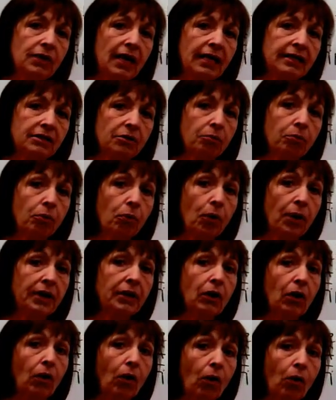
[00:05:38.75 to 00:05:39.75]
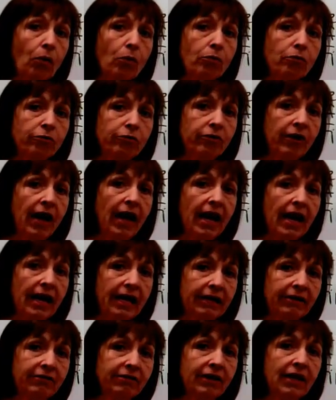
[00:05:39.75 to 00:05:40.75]
that's a
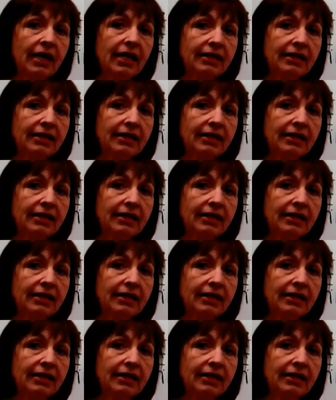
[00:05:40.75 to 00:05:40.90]
0.05